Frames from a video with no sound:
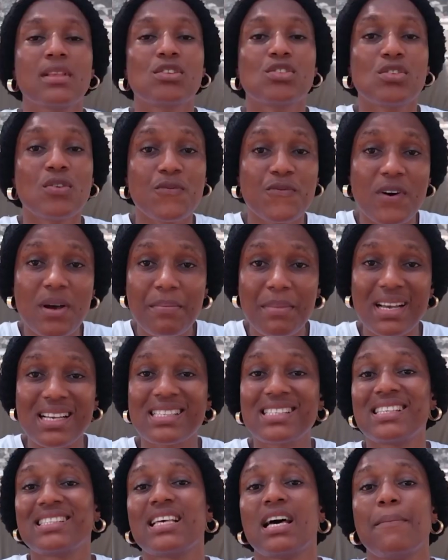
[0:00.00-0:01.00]
Some
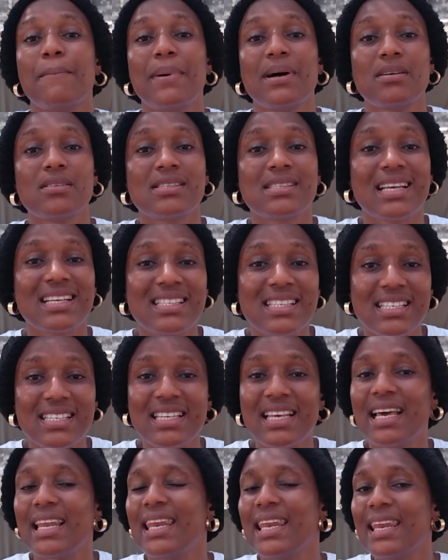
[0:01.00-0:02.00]
farmers that are about starting
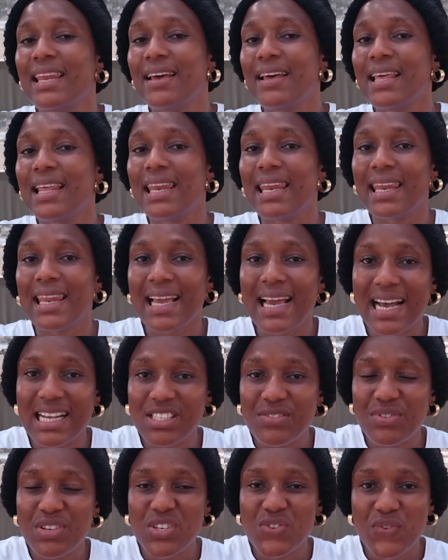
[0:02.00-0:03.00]
their
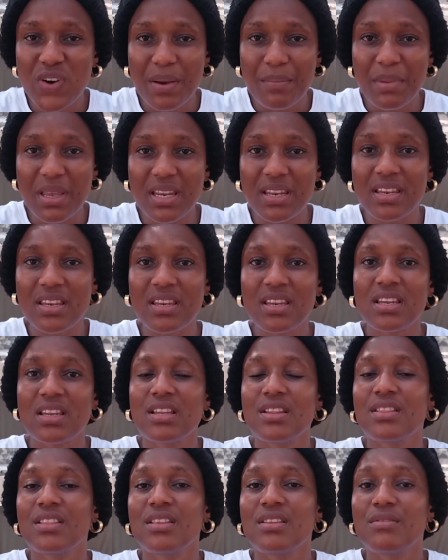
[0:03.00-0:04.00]
catfish farming
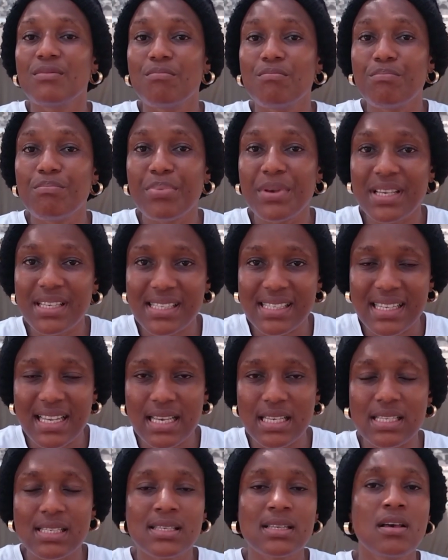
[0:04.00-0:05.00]

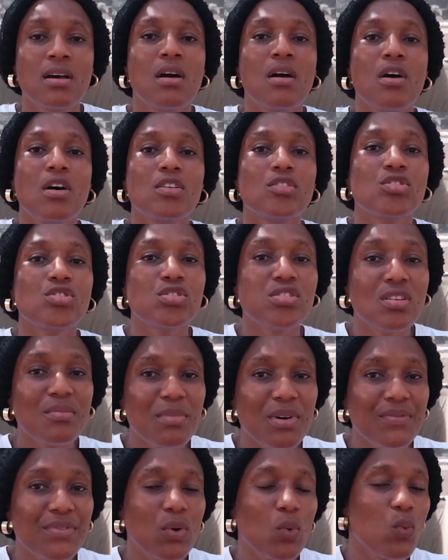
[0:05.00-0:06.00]
business,
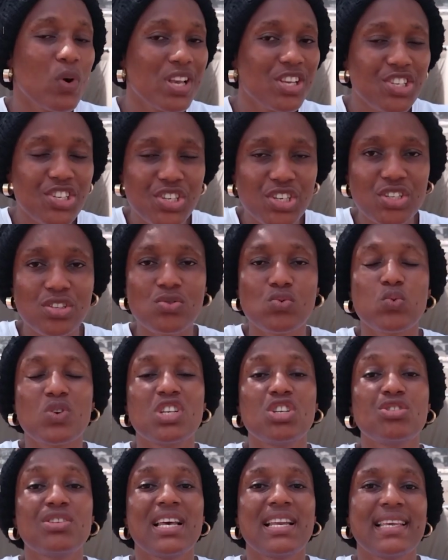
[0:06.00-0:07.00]
some of the questions we
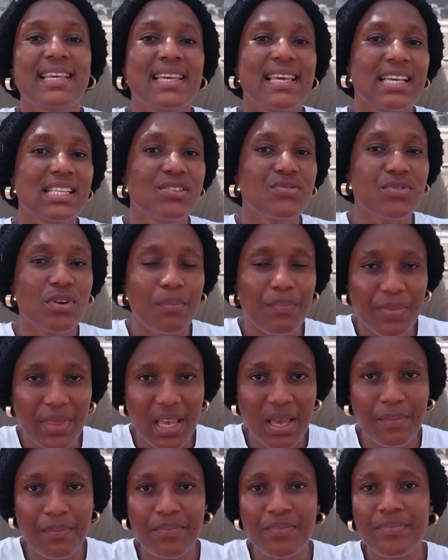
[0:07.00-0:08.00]
usually get from
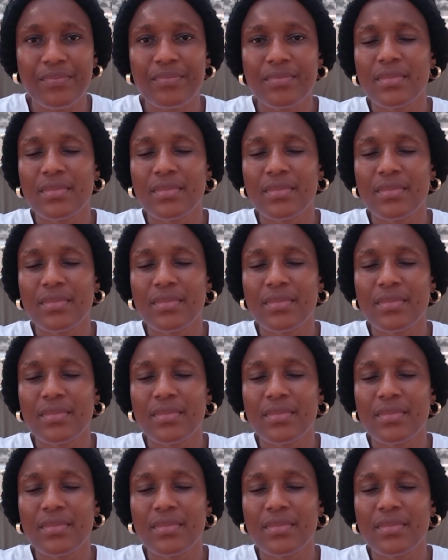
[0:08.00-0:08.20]
them